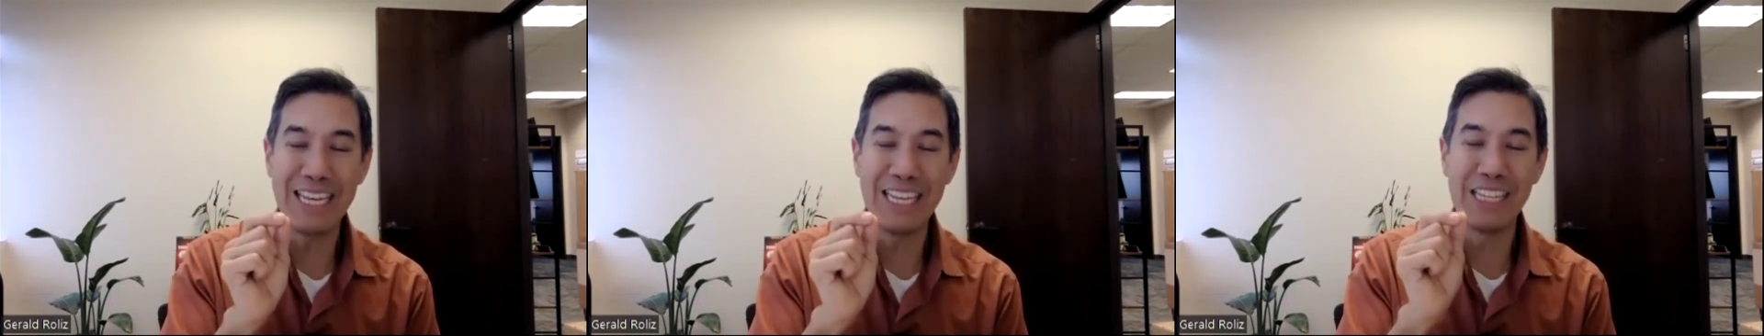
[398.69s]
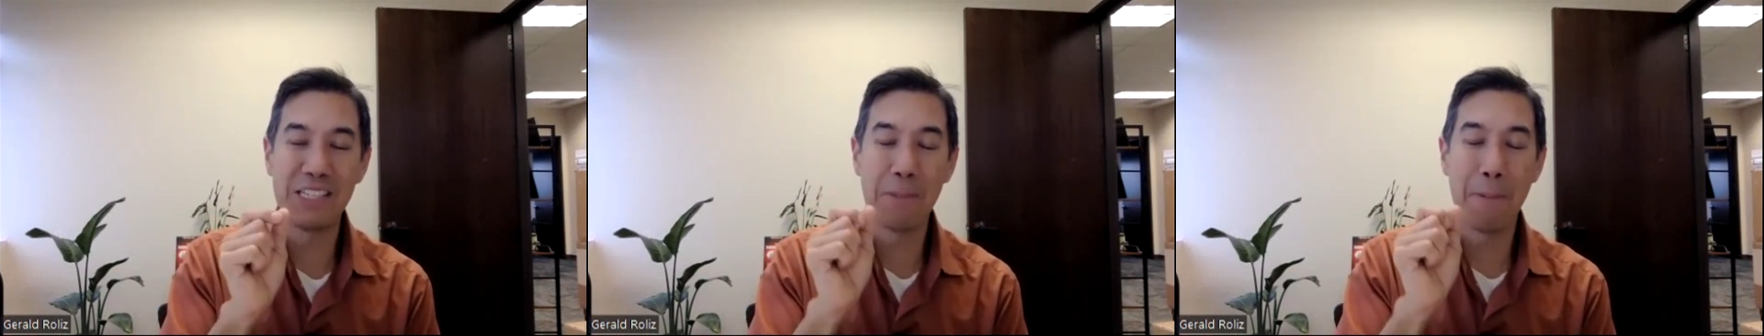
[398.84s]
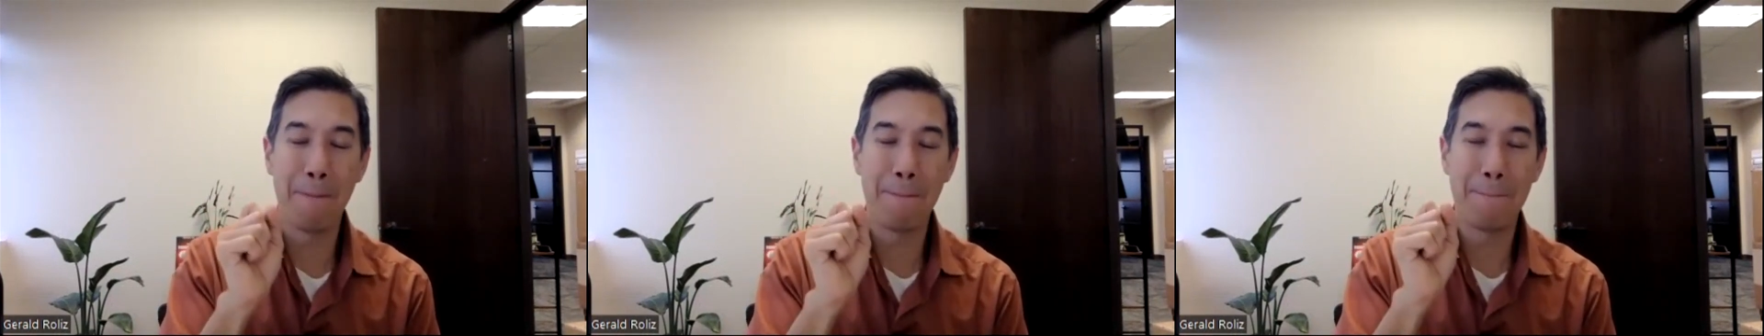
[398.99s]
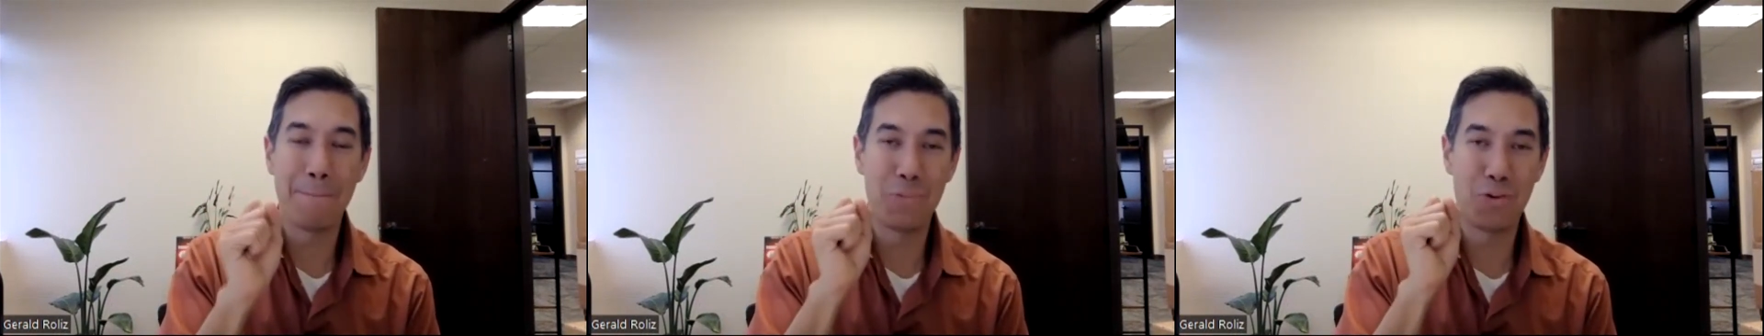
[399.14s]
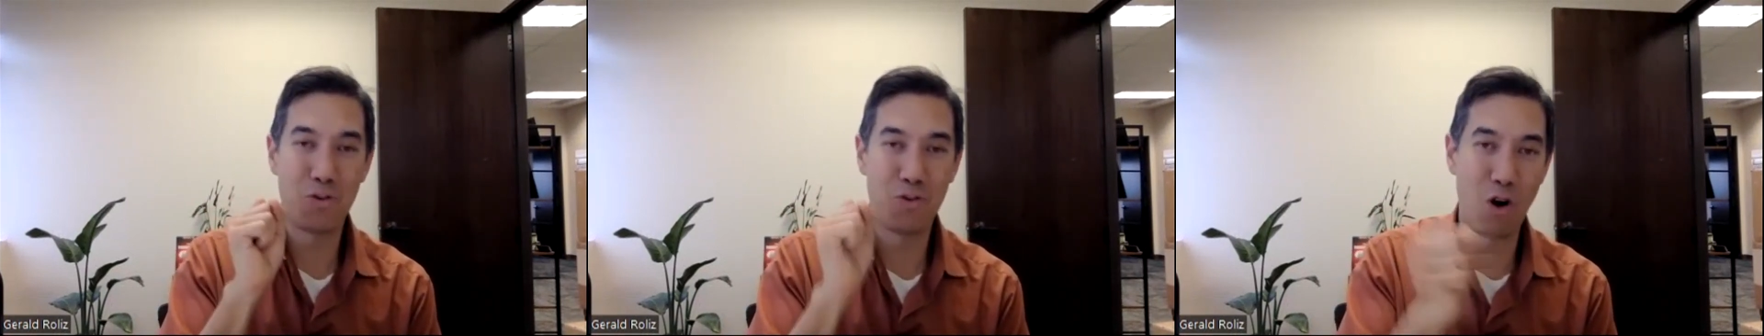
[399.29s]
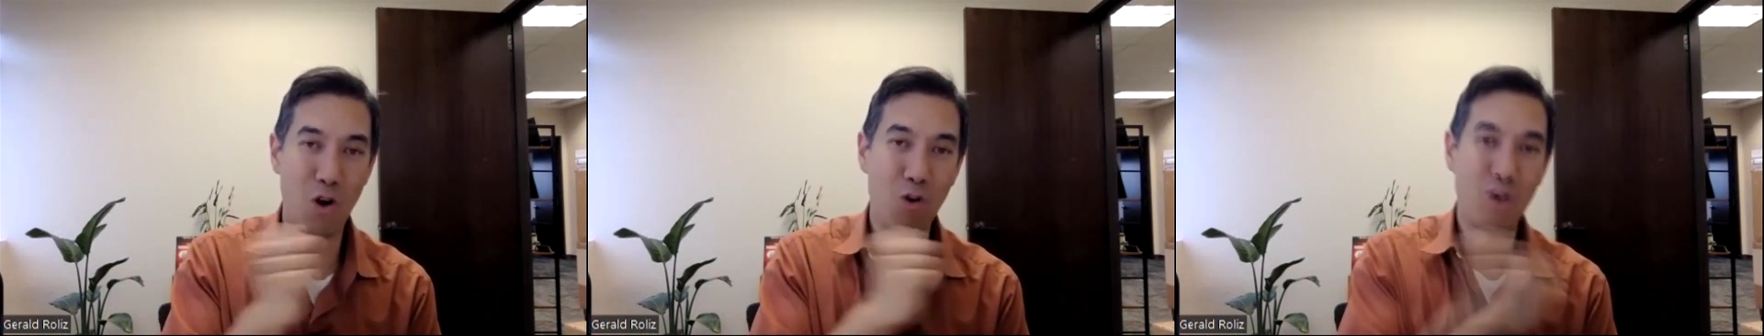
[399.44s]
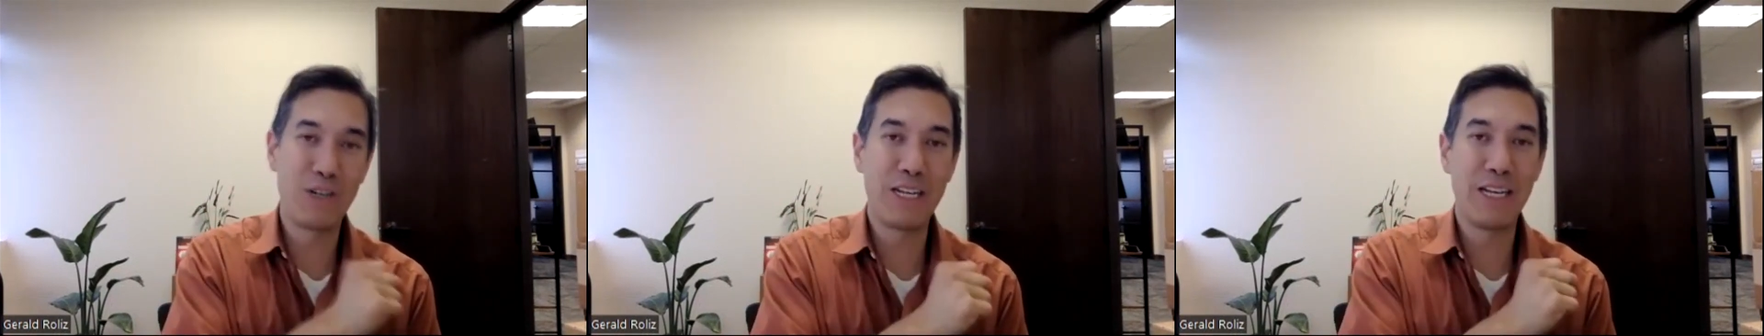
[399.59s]
is
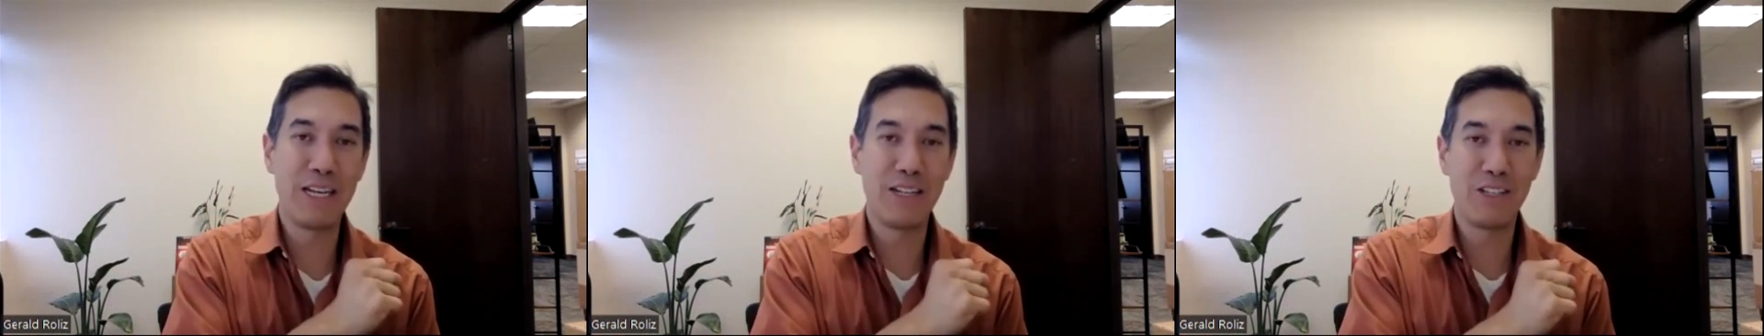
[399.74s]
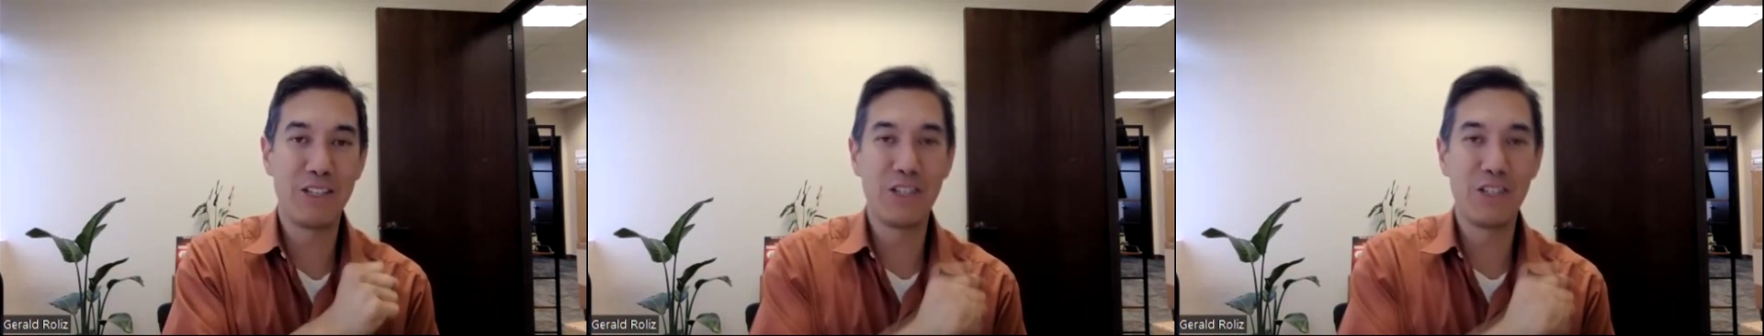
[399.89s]
protein.